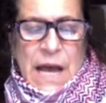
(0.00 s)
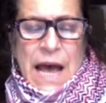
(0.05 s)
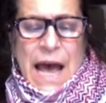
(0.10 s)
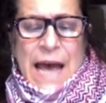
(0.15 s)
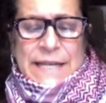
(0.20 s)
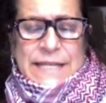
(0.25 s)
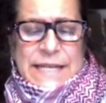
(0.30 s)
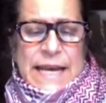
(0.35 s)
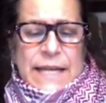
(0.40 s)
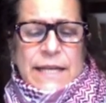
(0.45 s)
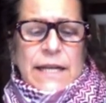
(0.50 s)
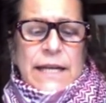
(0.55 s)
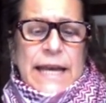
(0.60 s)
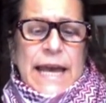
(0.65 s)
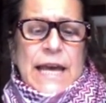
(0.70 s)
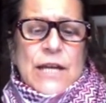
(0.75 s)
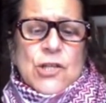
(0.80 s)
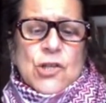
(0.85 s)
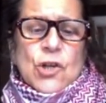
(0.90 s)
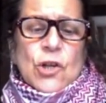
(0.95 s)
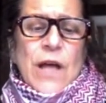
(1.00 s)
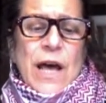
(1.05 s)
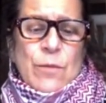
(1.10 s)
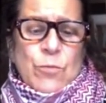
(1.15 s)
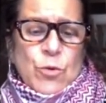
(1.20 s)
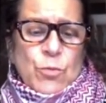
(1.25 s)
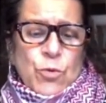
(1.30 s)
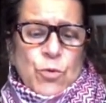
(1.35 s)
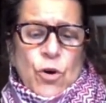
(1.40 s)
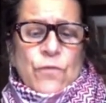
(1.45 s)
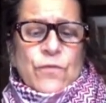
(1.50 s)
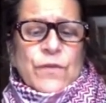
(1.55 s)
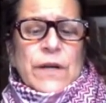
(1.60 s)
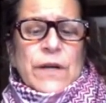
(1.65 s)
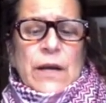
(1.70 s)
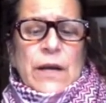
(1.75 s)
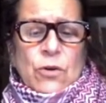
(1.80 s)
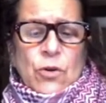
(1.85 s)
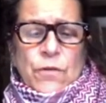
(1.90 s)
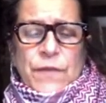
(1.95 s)
I take occasional ibuprofen.
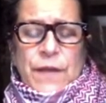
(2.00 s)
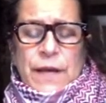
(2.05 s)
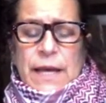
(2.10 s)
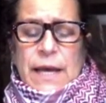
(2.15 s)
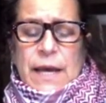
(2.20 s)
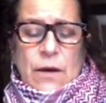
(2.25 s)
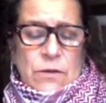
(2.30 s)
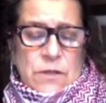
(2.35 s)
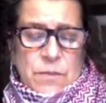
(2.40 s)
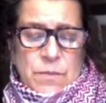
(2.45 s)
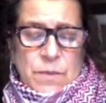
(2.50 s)
I don't know if that counts.